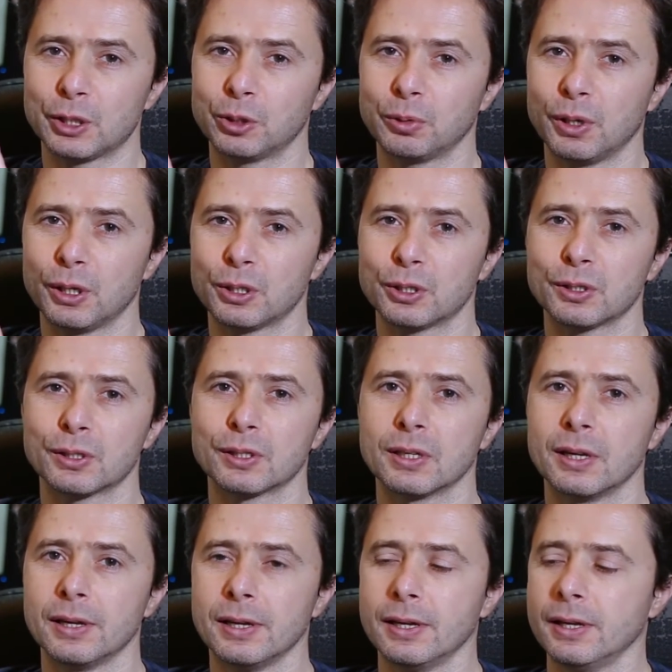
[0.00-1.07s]
situations,
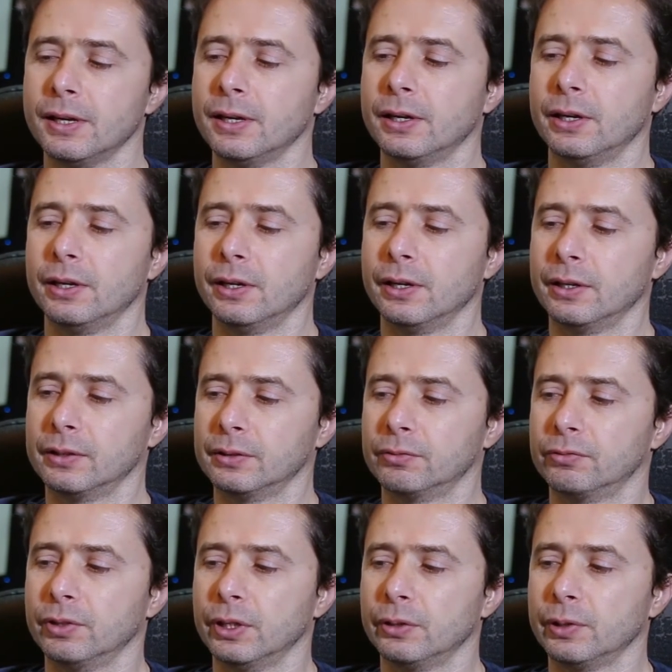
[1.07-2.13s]
and
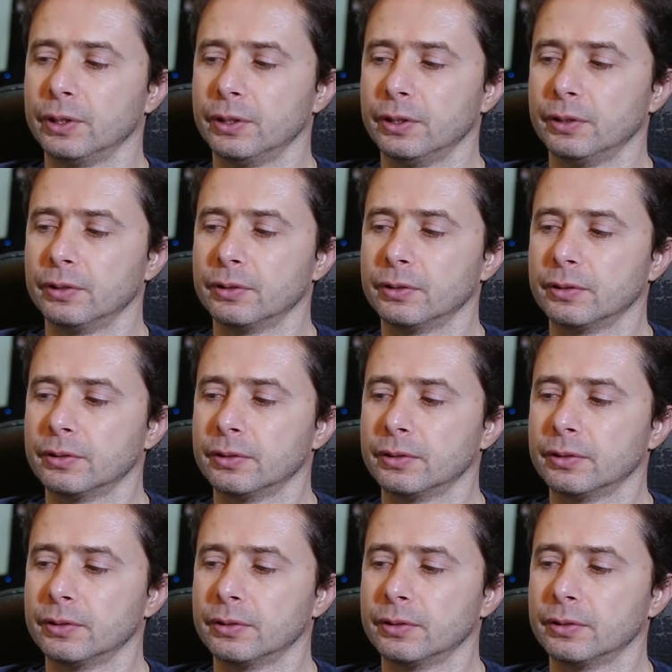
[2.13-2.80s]
very